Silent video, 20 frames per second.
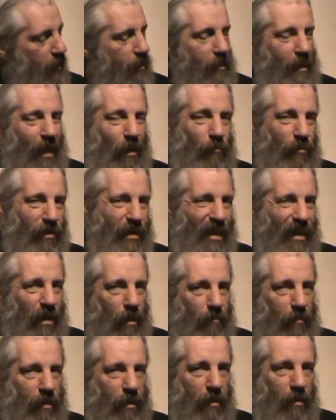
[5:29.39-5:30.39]
that would get
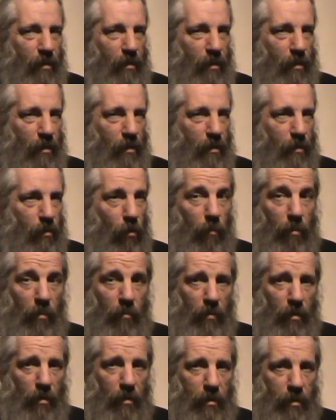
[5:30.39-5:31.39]
up in the
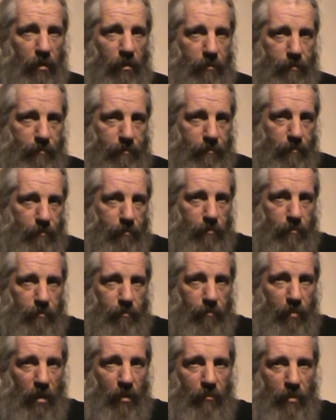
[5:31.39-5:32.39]
Koppenberg
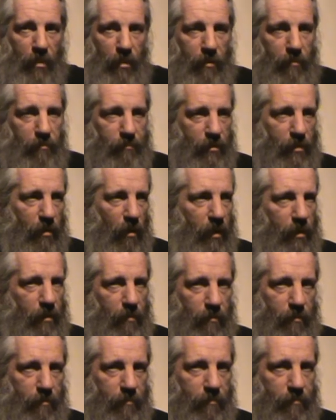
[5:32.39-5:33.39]
berry cider.
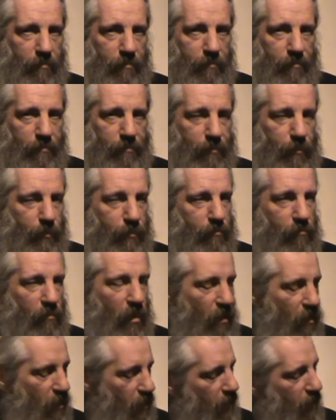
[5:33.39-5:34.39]

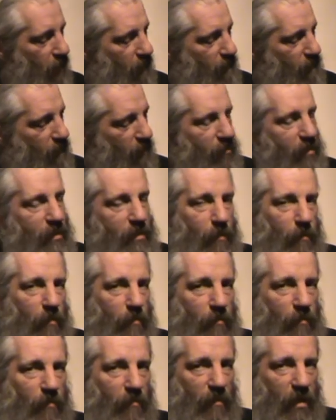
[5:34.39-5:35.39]
Very similar
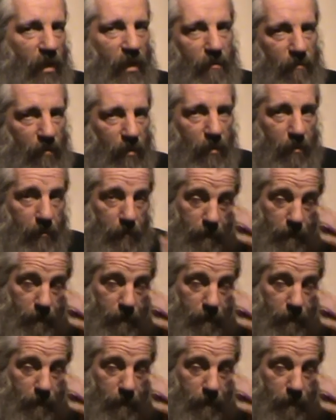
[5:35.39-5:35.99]
in flavour,